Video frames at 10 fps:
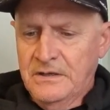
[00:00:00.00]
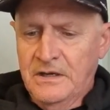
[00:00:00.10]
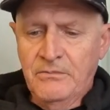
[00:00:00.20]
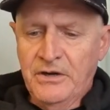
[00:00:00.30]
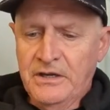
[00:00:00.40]

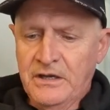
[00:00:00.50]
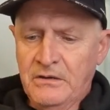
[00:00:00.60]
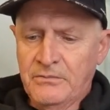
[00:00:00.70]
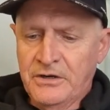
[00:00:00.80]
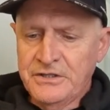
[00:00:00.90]
Handbrake
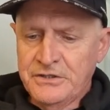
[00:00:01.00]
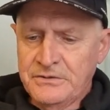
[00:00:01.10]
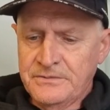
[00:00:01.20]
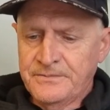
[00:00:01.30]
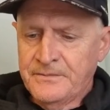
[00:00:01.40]

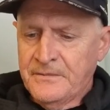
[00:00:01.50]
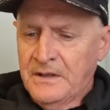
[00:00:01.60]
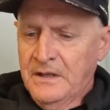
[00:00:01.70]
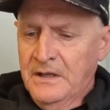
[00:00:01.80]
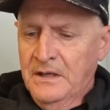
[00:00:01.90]
calibration,
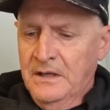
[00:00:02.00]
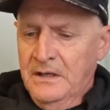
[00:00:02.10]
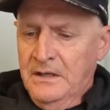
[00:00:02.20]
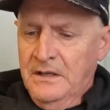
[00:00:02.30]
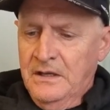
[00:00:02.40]

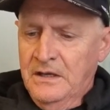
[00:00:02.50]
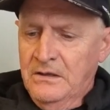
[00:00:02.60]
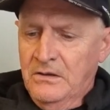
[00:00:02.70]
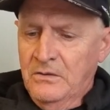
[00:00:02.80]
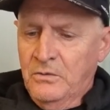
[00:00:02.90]

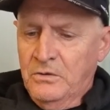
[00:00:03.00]
headlight